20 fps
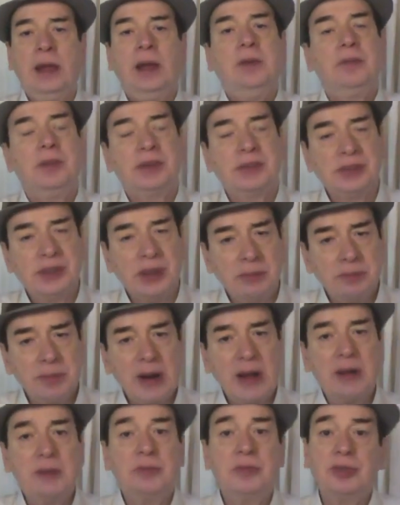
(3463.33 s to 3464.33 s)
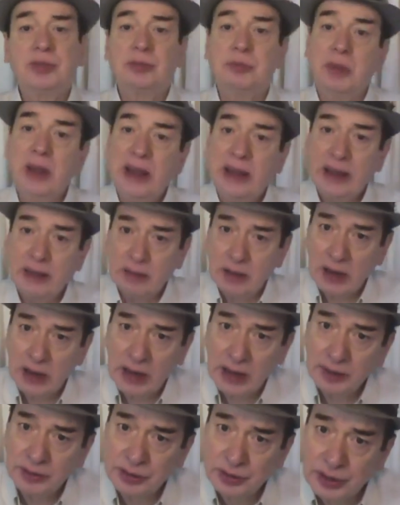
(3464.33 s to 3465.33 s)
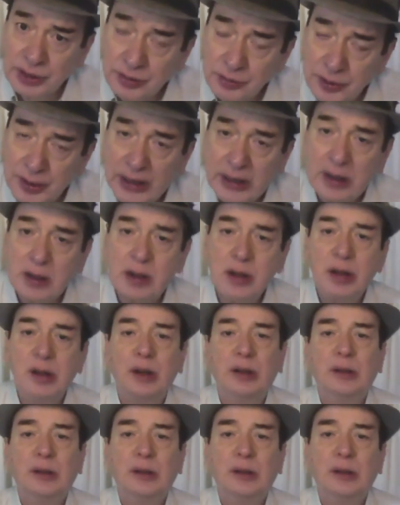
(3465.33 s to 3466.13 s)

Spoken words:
which sometimes make our lives difficult.